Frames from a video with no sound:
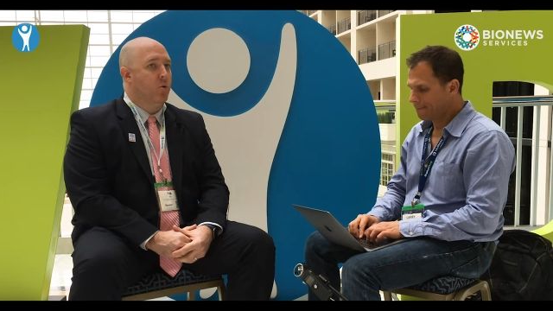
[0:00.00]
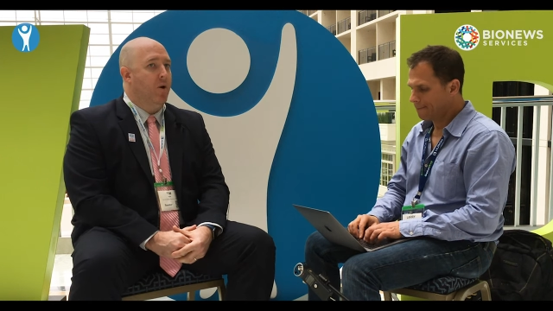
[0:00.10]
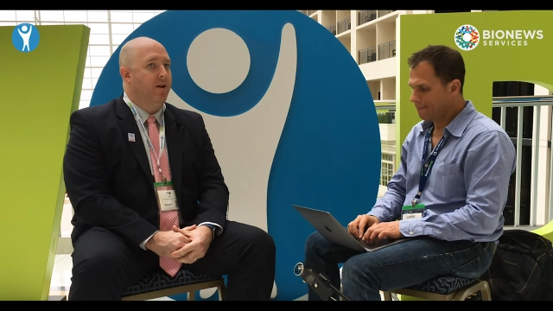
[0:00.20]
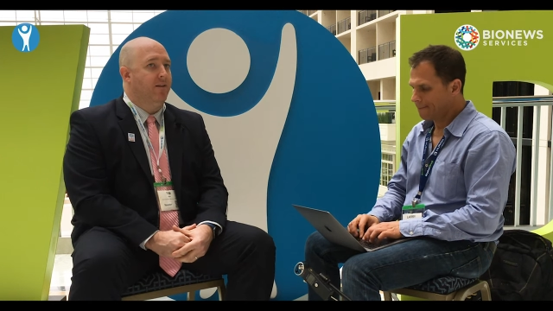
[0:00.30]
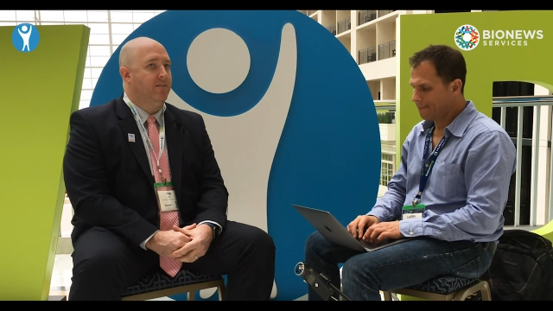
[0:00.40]
Speaker 1: are
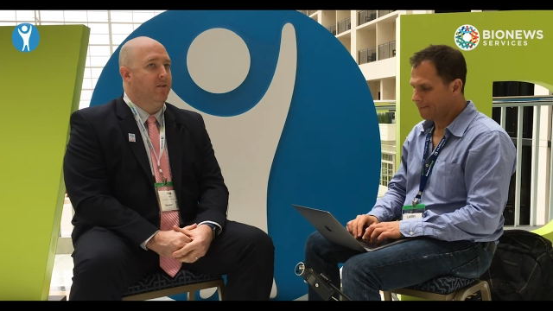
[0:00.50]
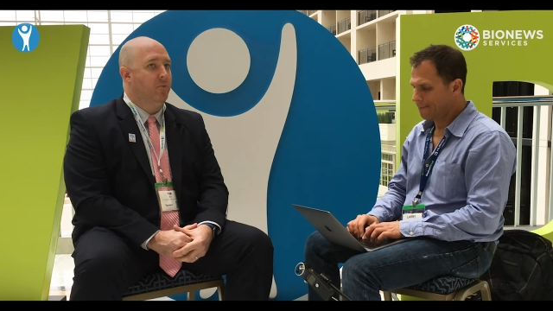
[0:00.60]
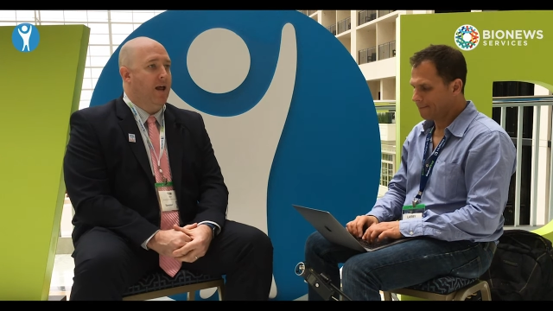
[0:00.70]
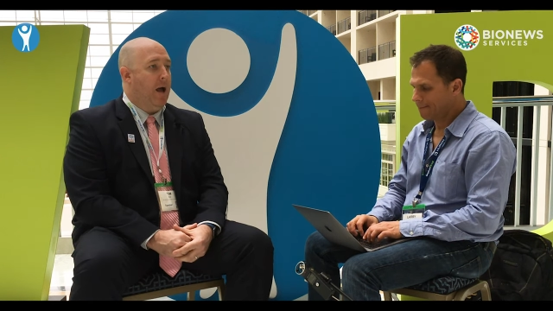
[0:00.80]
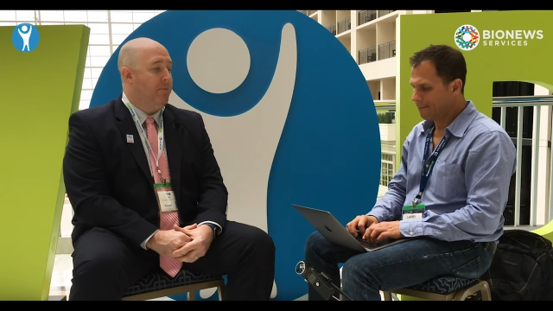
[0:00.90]
waiting to see
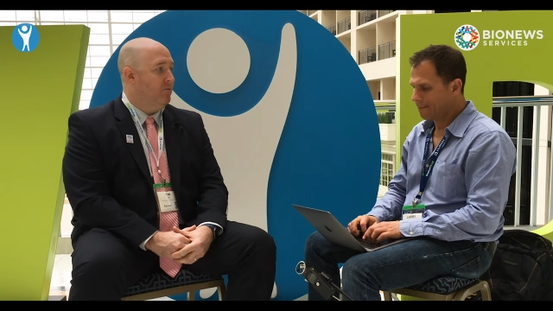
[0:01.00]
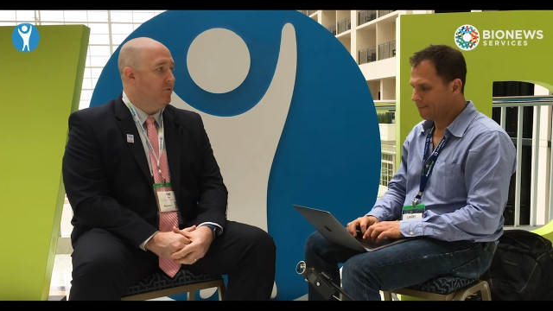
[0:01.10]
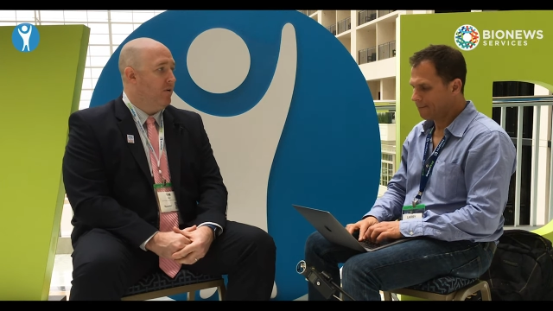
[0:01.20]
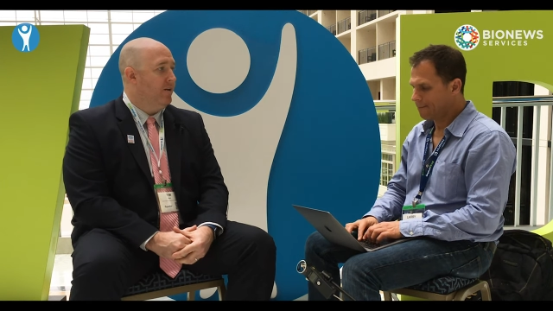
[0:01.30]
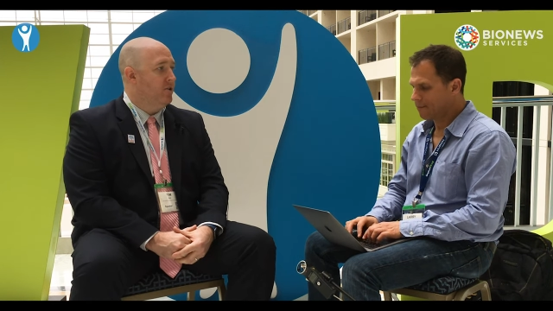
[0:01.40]
what happens
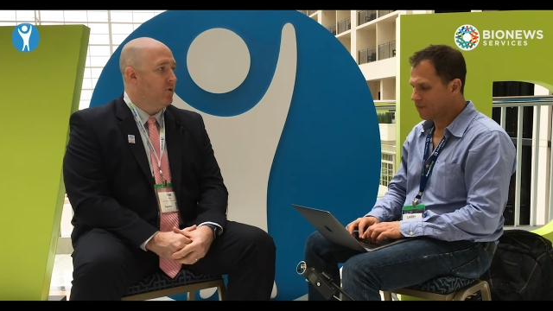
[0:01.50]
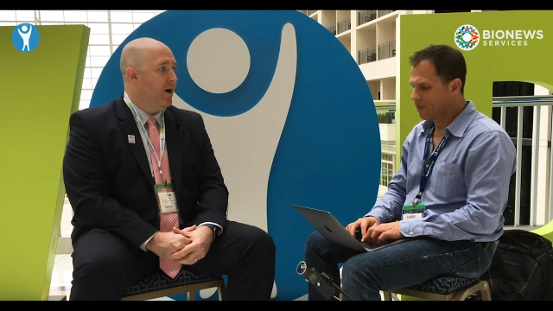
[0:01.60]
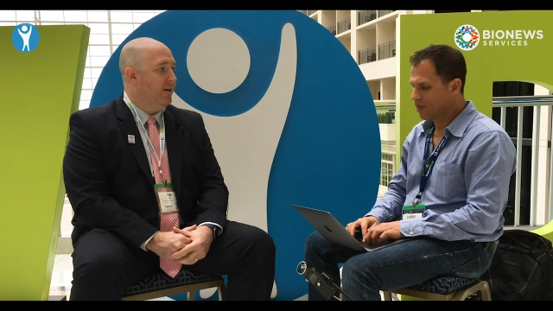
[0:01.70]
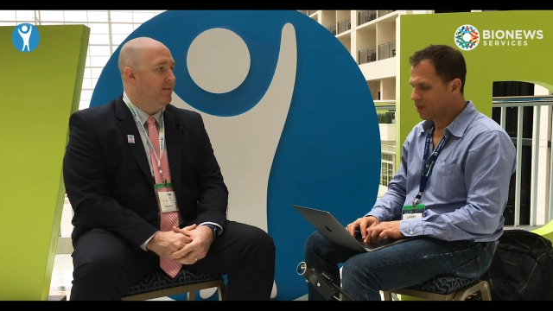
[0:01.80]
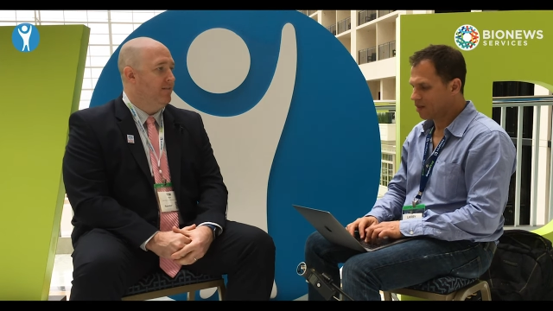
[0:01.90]
with right to
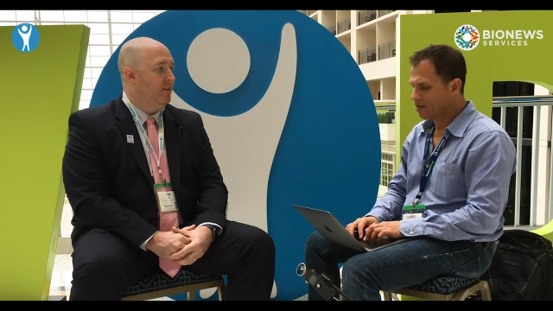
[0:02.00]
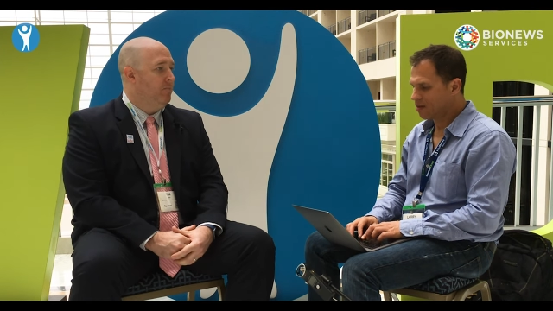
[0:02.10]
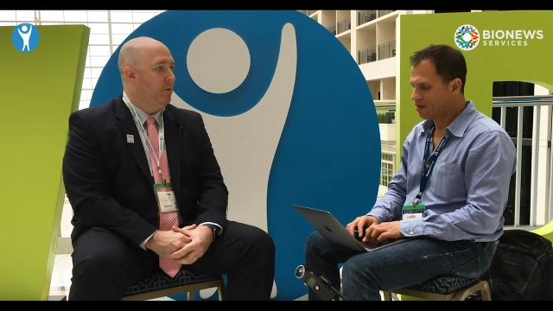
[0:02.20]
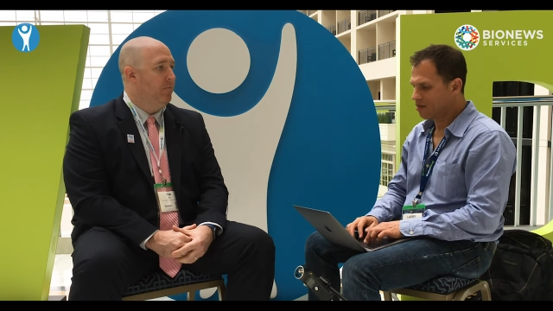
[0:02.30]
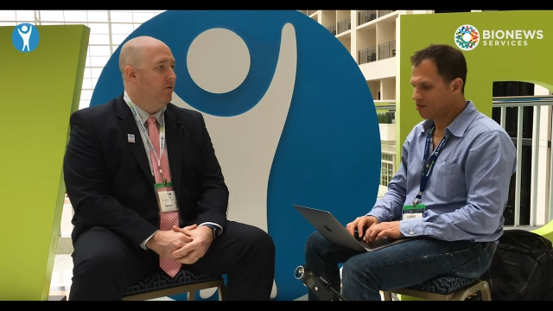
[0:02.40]
try and see
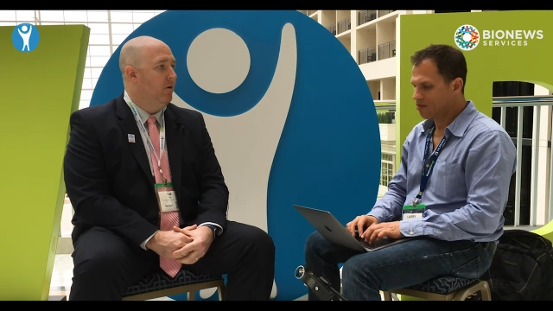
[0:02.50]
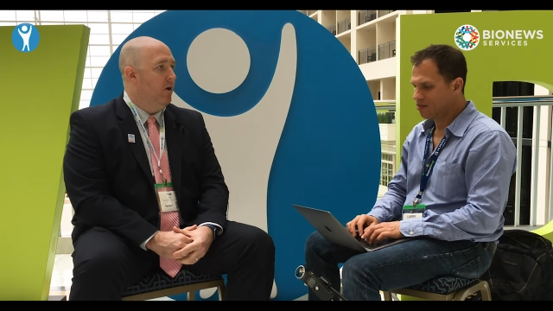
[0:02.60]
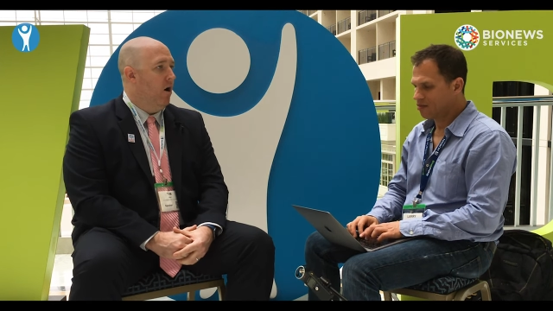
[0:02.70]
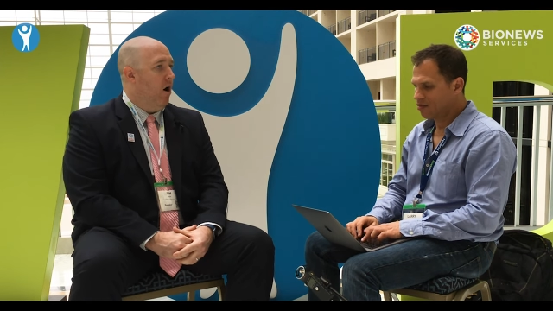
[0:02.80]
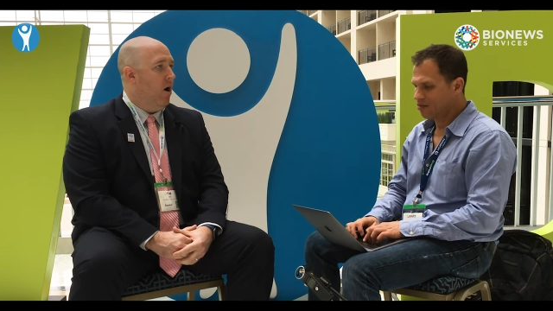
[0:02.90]
if
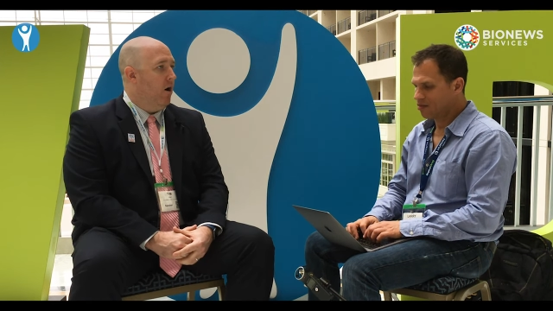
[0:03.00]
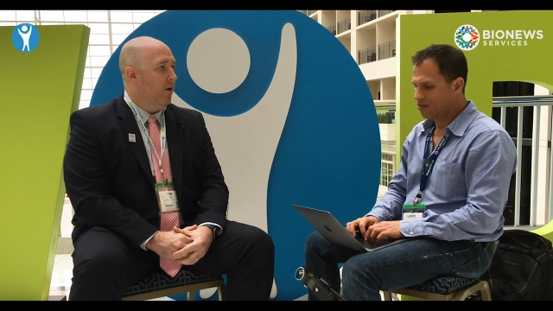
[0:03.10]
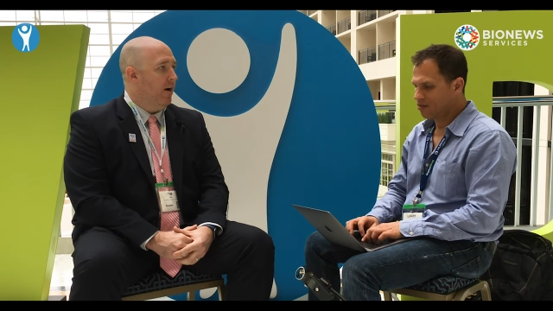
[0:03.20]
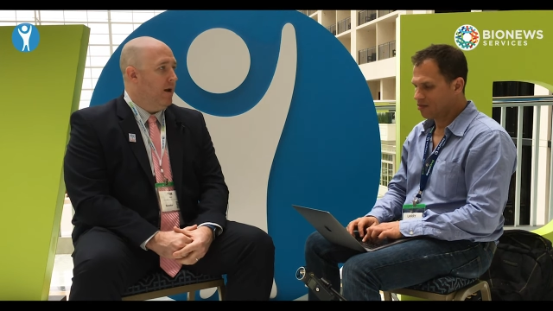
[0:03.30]
people are